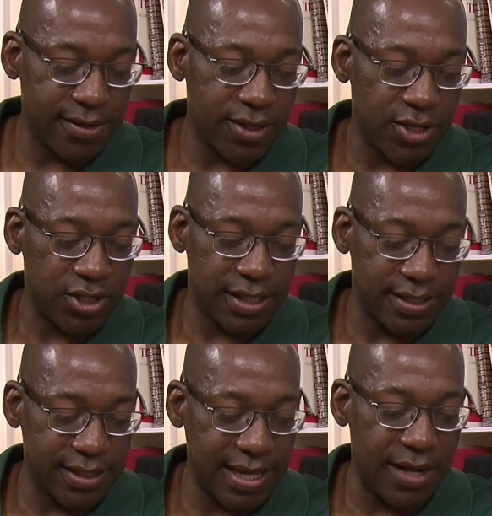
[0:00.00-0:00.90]

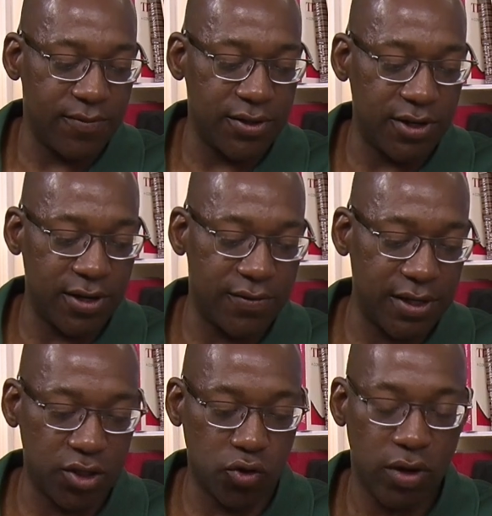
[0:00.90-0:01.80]
cushions and reserves
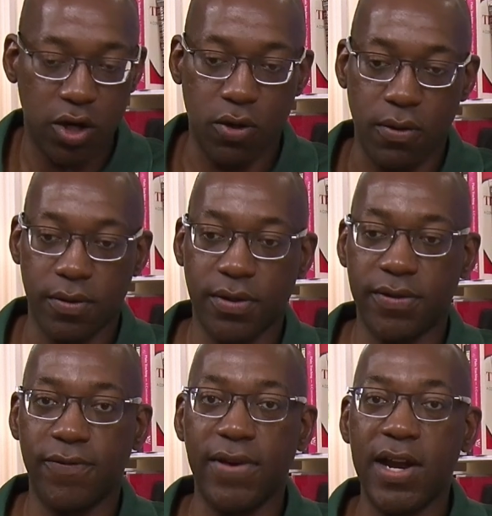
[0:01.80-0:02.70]
is critical,
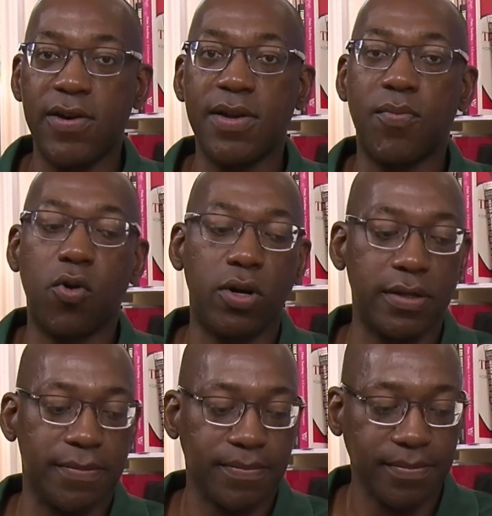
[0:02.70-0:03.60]
very important,